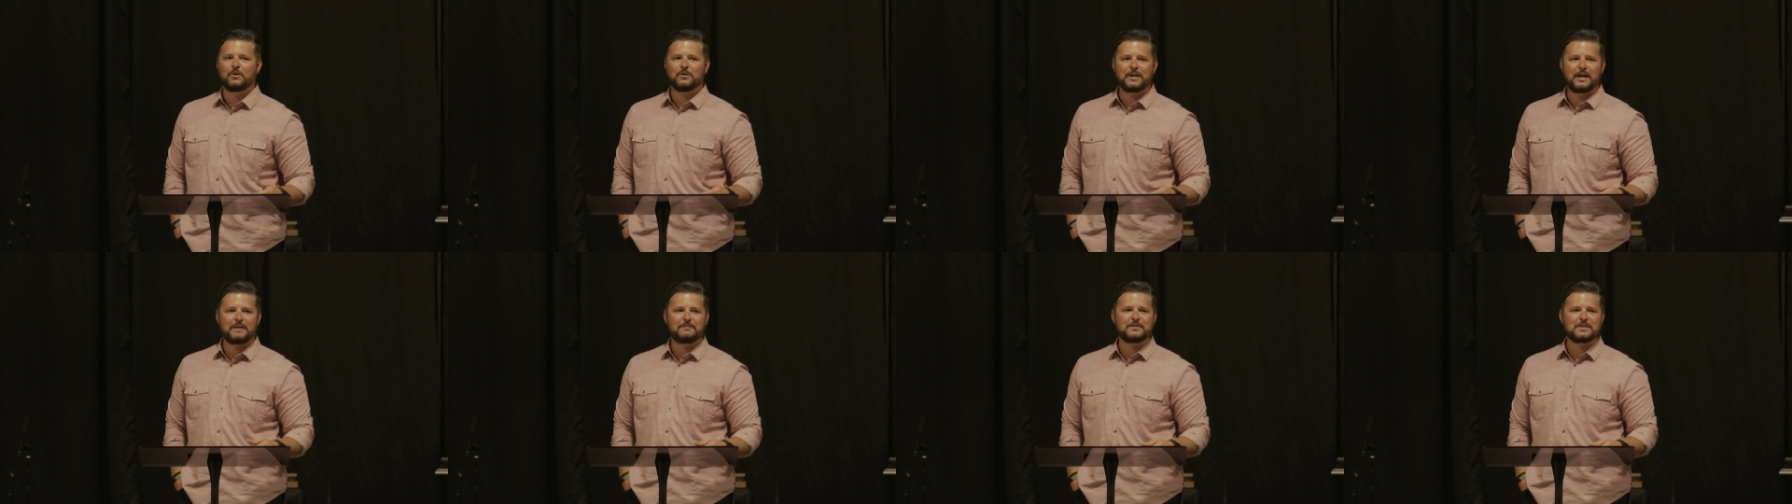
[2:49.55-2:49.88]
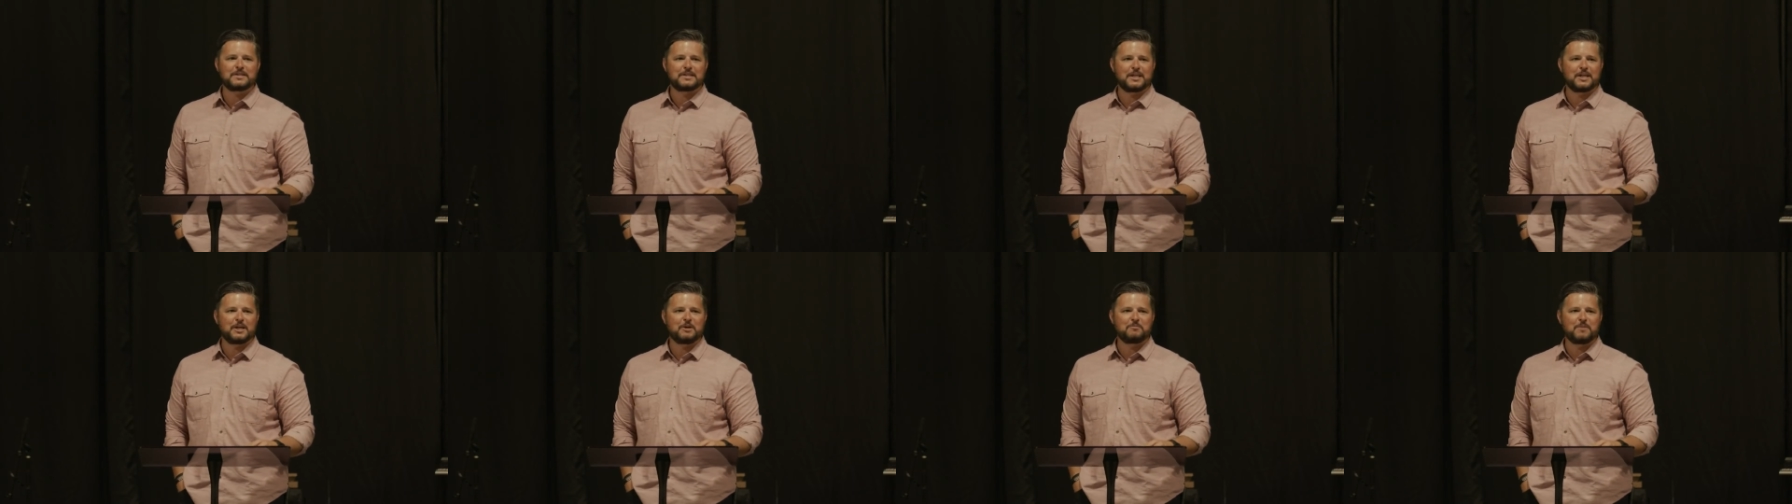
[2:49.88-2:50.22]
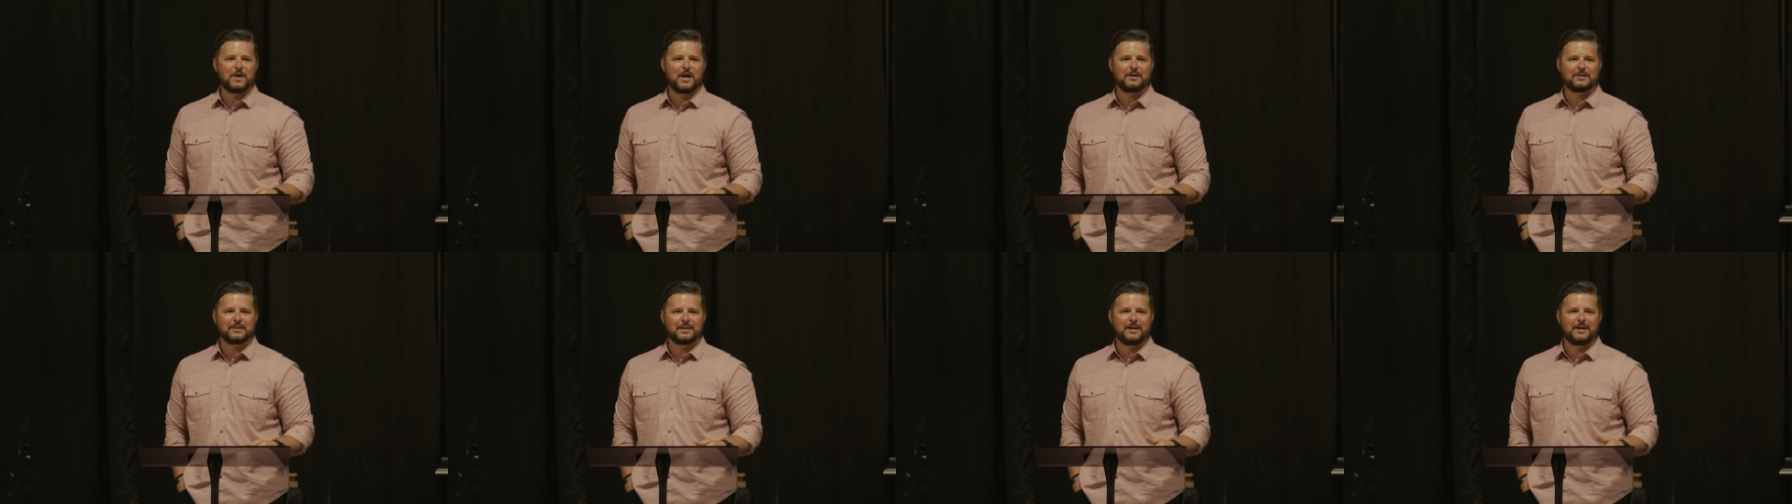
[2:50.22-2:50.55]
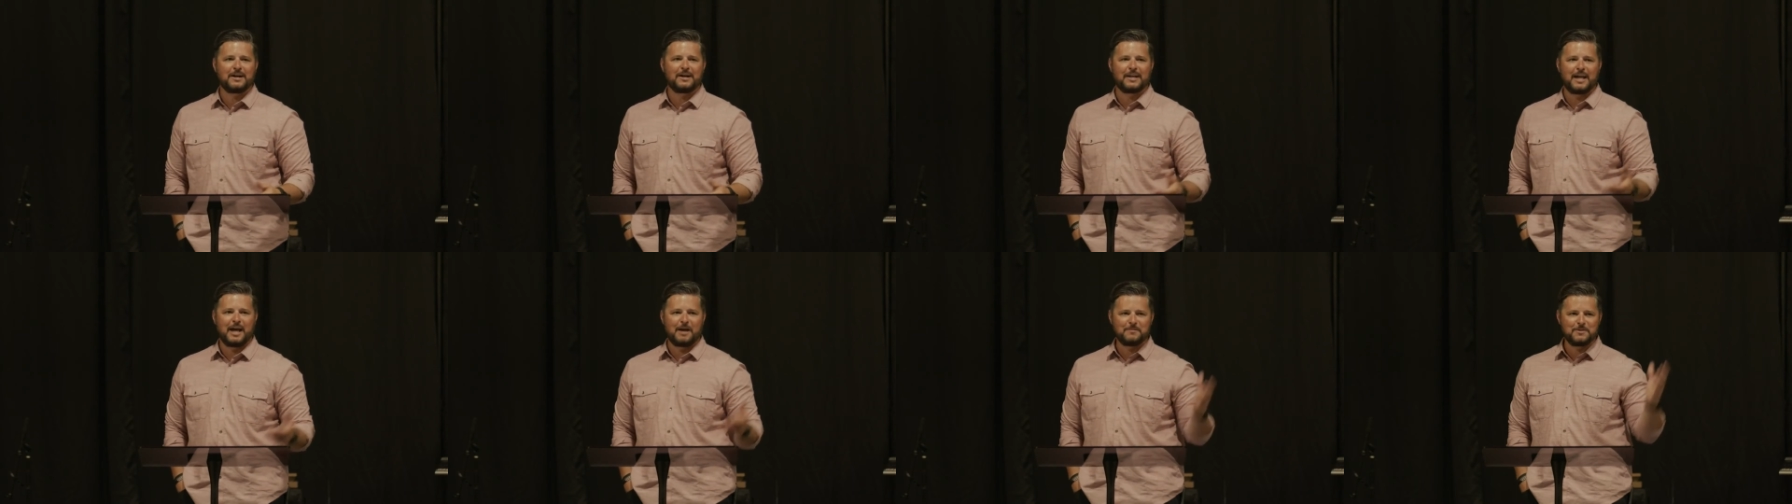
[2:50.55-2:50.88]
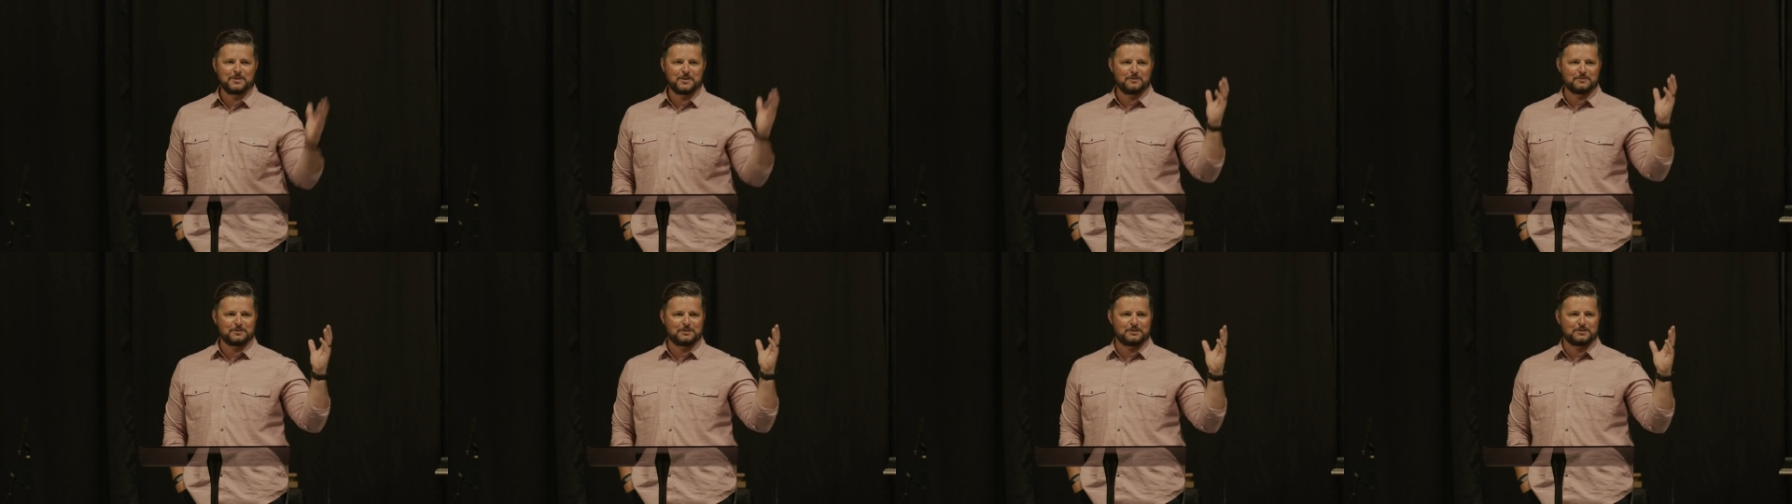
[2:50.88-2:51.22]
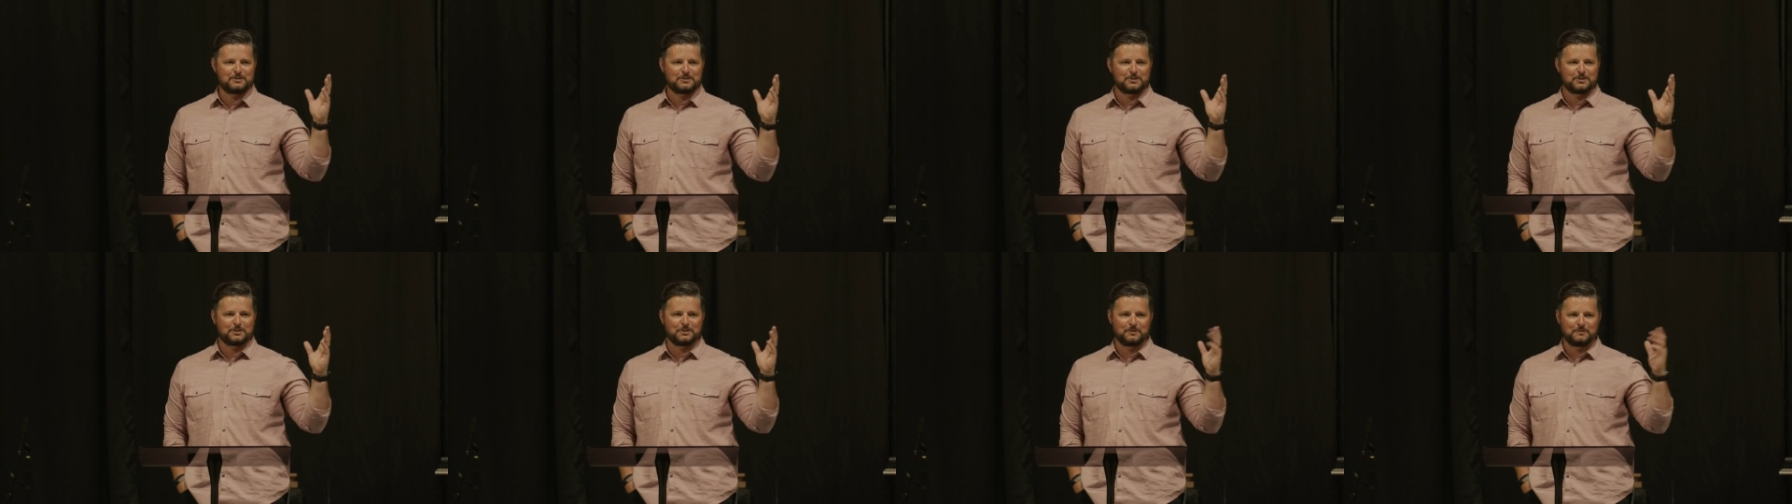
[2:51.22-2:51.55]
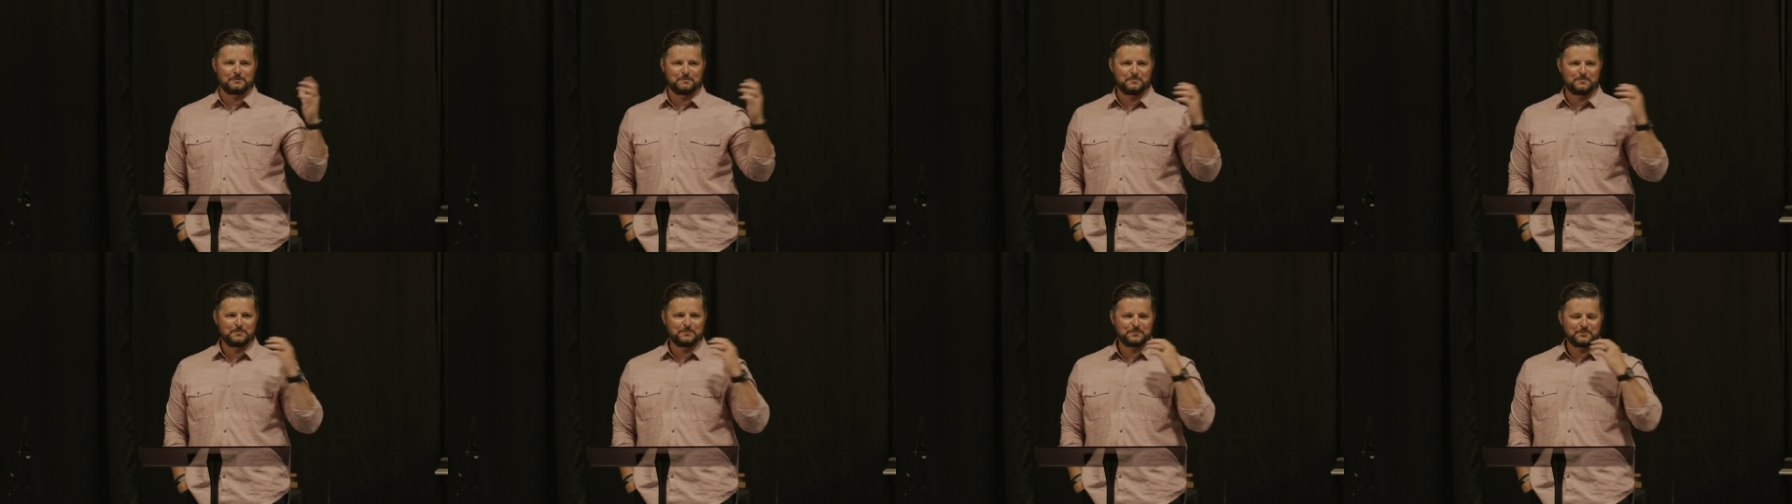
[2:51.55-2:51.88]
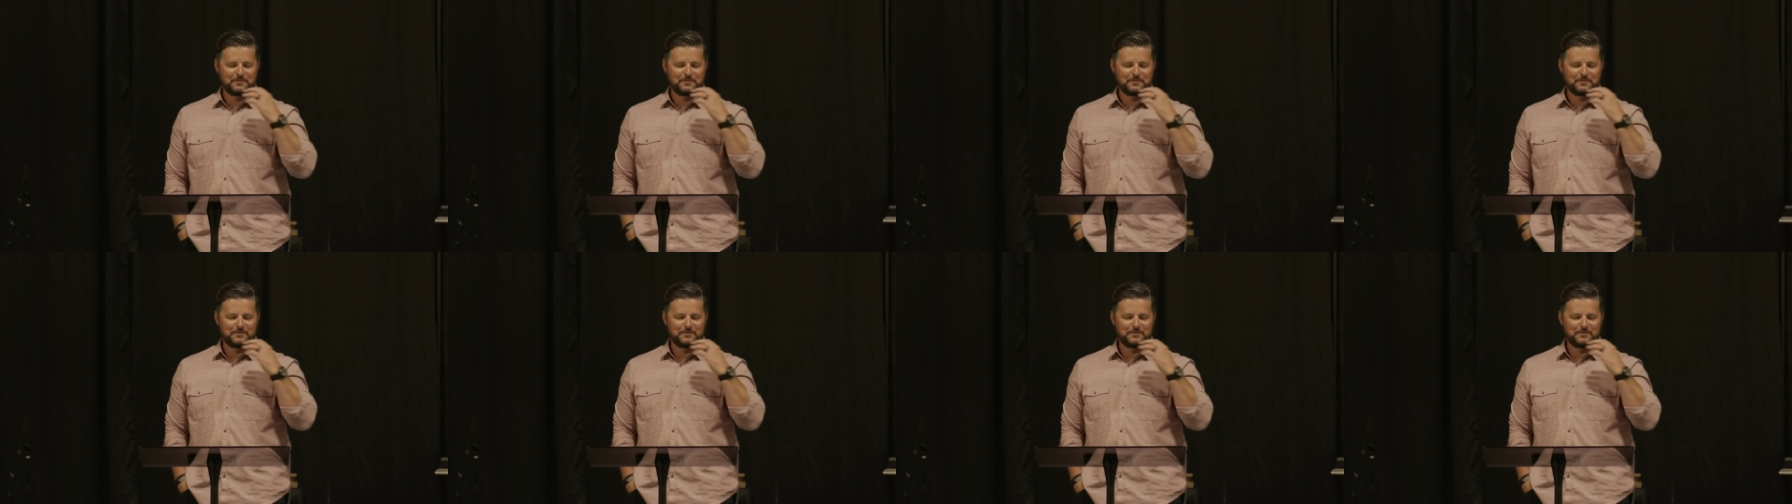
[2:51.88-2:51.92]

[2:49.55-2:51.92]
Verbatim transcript: on everything about God. How many know this is true?